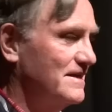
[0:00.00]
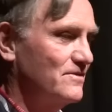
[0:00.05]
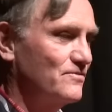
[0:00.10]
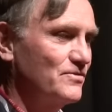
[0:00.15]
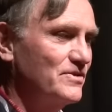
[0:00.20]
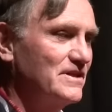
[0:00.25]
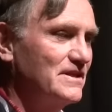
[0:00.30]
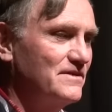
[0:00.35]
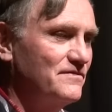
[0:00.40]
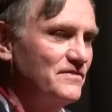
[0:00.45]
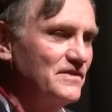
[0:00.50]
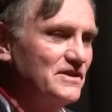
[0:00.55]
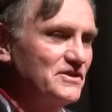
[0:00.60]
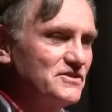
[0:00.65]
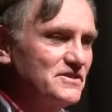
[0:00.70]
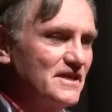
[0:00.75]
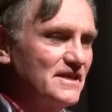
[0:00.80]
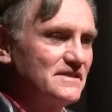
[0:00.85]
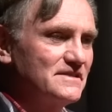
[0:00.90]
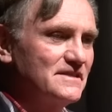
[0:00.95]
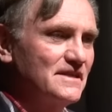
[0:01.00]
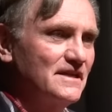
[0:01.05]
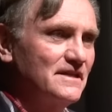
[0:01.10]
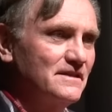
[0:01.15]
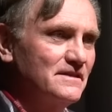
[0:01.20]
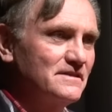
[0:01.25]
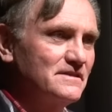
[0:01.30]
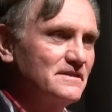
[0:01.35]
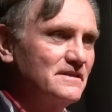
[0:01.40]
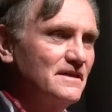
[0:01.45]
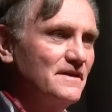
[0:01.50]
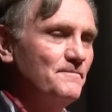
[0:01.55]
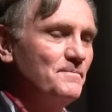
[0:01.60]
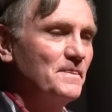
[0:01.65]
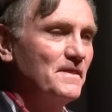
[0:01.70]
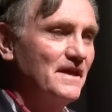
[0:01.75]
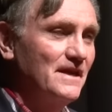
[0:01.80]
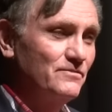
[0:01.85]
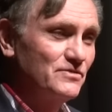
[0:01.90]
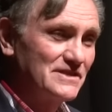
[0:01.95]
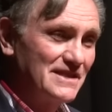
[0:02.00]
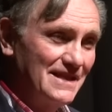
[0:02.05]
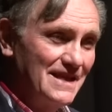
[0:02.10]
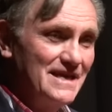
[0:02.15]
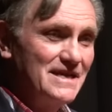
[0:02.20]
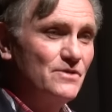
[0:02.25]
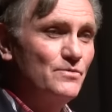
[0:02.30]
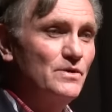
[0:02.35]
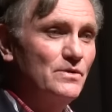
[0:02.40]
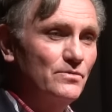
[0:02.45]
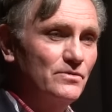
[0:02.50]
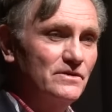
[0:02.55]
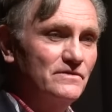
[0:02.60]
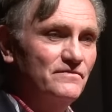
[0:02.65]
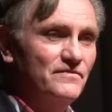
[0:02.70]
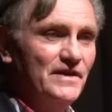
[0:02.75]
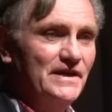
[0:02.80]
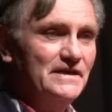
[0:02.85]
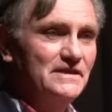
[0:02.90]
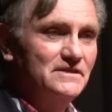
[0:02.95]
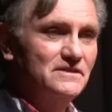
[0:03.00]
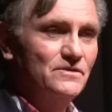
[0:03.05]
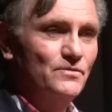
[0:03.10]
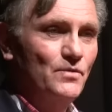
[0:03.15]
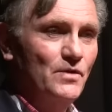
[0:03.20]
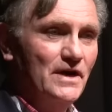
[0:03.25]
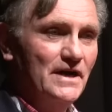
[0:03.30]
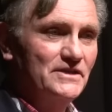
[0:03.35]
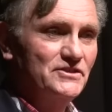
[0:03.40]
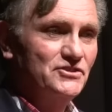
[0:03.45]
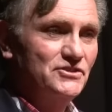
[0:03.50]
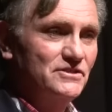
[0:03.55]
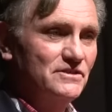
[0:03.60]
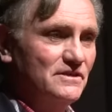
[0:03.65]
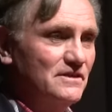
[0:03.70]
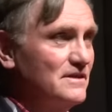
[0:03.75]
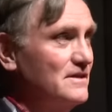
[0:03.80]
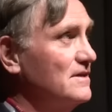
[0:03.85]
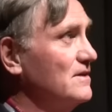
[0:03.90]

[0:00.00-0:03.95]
didn't really finish that sentence. It was like we were invited to watch.